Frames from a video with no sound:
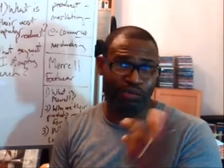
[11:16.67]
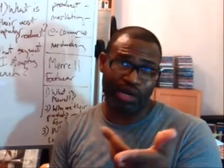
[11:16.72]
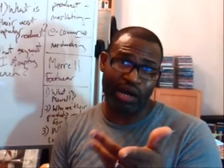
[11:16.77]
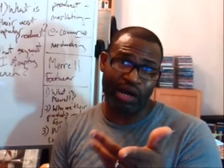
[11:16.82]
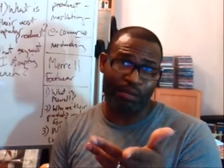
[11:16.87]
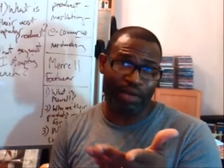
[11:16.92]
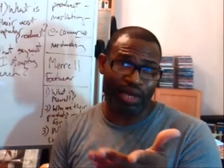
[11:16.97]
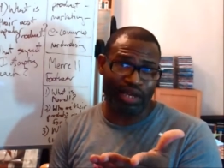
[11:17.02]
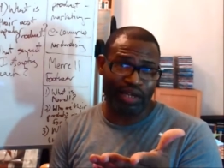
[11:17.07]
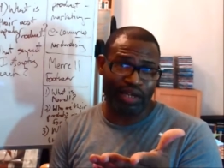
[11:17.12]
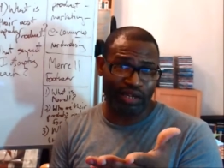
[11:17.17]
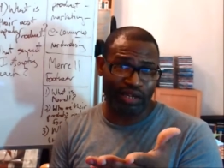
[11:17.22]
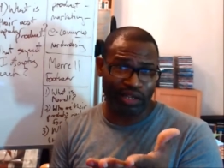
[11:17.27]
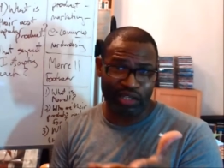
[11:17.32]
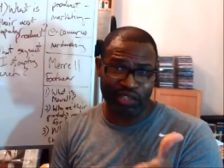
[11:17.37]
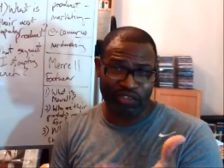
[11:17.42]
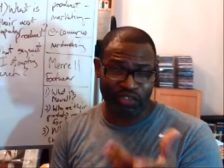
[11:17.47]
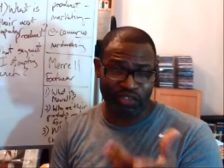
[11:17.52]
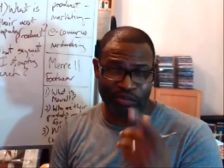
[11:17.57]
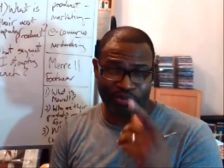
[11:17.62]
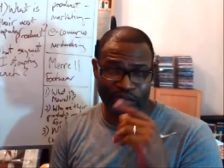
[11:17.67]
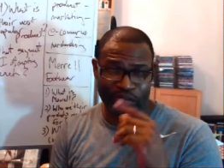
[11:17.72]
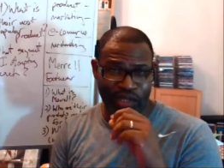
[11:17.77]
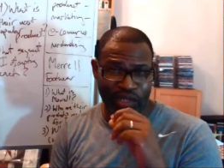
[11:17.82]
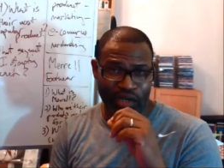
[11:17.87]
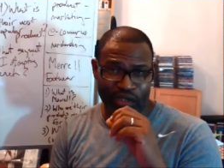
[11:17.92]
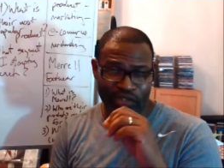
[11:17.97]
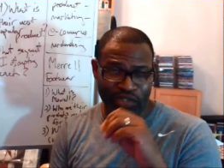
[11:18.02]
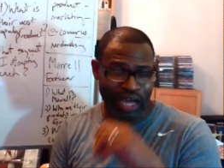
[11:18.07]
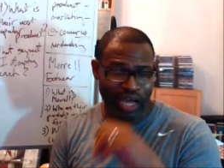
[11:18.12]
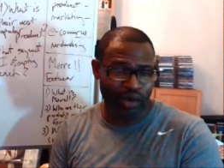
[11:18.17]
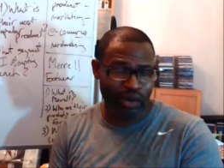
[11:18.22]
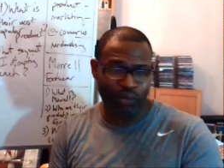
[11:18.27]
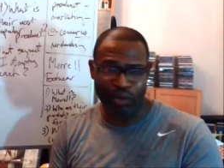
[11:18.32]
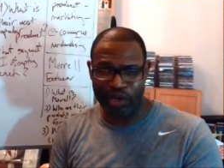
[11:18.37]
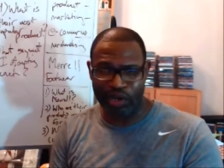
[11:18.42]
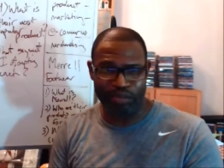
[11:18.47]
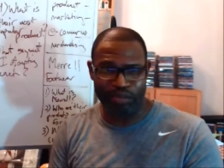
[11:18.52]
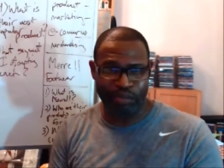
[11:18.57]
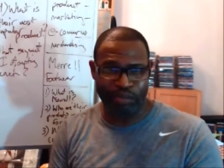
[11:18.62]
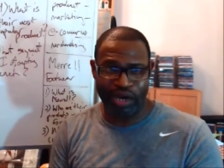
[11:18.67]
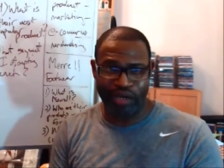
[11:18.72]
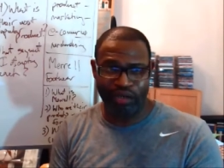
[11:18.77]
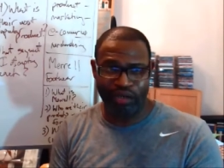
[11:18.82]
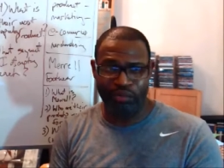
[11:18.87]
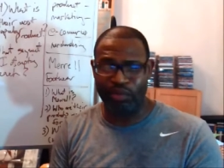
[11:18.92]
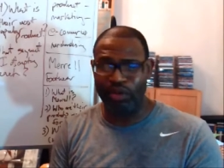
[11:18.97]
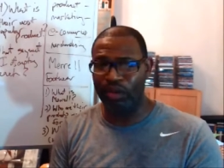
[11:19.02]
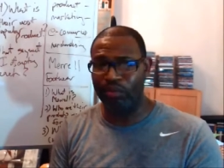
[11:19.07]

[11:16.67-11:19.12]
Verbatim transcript: but I'll make it unlisted because I don't want everybody to be